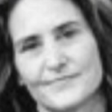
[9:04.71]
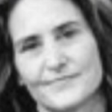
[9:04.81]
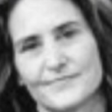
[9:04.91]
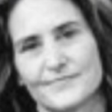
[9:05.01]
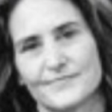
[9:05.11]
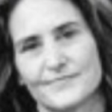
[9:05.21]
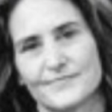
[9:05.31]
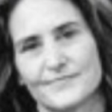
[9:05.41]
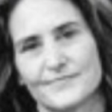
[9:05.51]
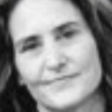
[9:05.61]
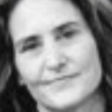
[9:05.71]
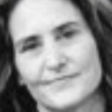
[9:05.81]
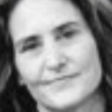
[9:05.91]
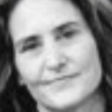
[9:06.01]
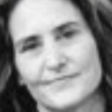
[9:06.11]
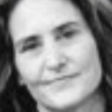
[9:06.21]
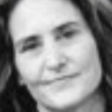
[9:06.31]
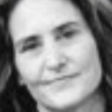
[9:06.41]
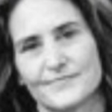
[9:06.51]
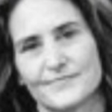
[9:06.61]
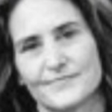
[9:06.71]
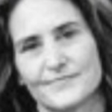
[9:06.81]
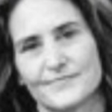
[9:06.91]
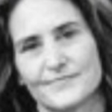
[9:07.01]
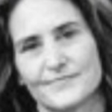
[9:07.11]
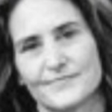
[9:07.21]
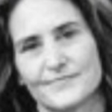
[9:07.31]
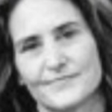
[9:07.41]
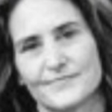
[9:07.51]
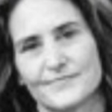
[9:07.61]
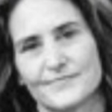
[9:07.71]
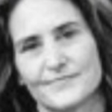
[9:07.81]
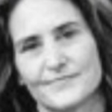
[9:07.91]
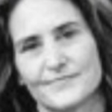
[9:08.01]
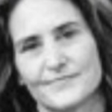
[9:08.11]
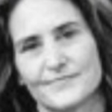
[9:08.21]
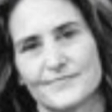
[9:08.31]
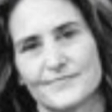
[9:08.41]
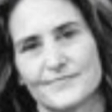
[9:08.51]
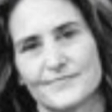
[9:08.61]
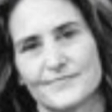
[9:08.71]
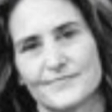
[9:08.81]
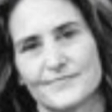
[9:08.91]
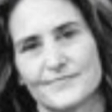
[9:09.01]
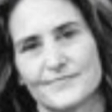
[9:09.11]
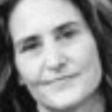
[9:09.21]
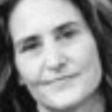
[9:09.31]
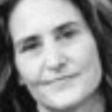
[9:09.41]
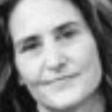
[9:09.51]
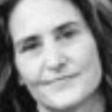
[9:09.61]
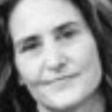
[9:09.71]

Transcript: [no speech]